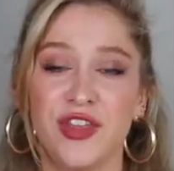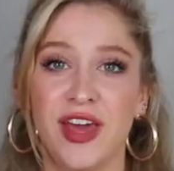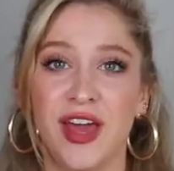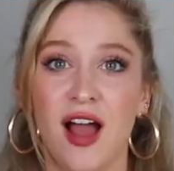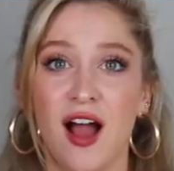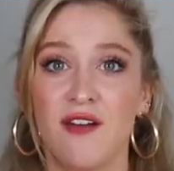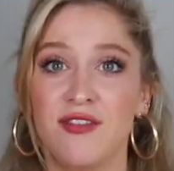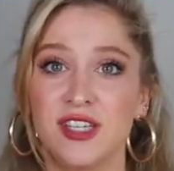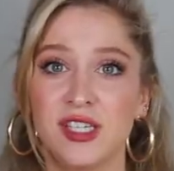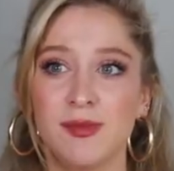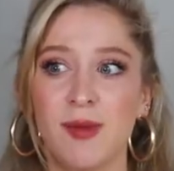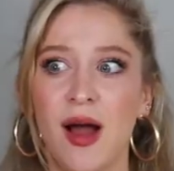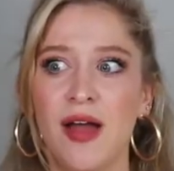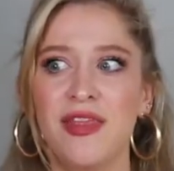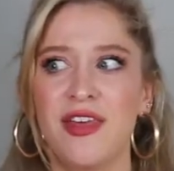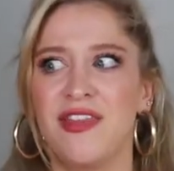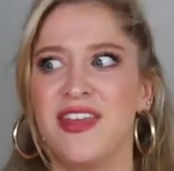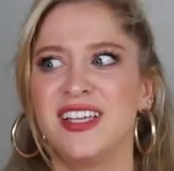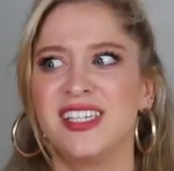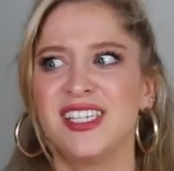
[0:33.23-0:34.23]
thing of this
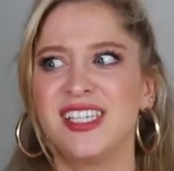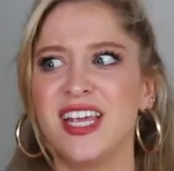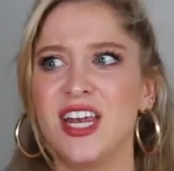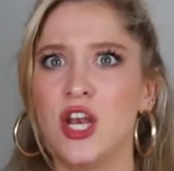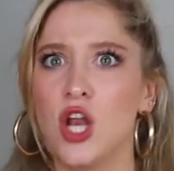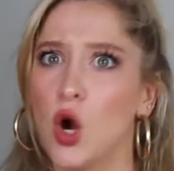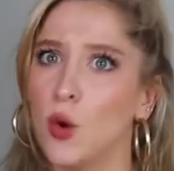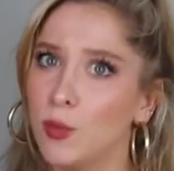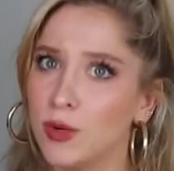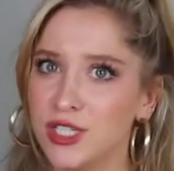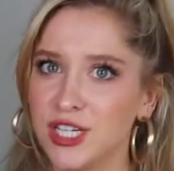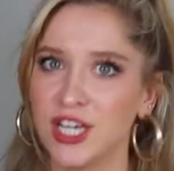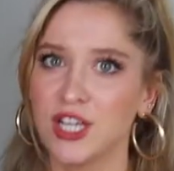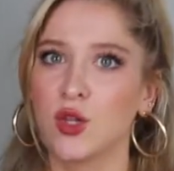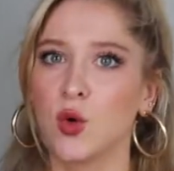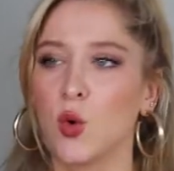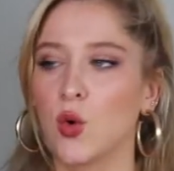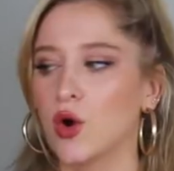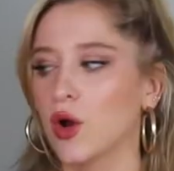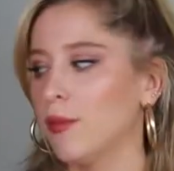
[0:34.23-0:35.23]
month, this is in no particular
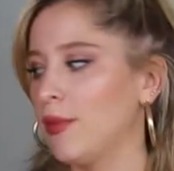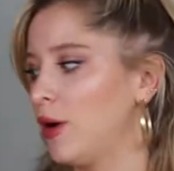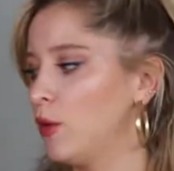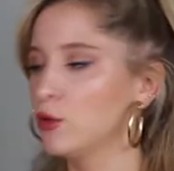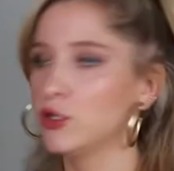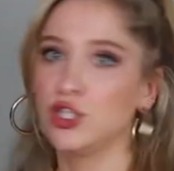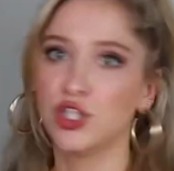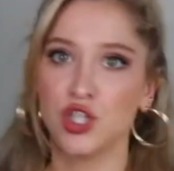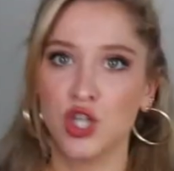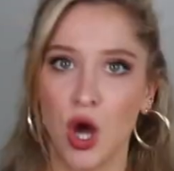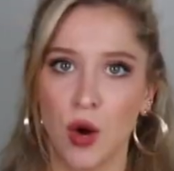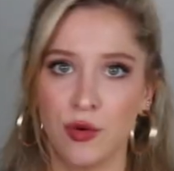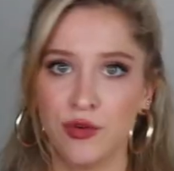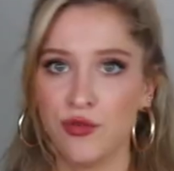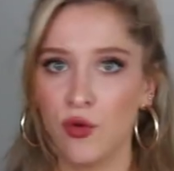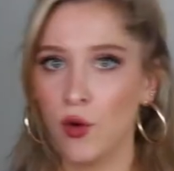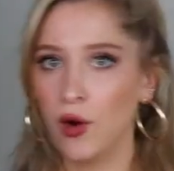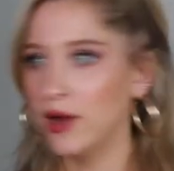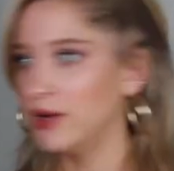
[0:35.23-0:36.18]
order, but we're just going for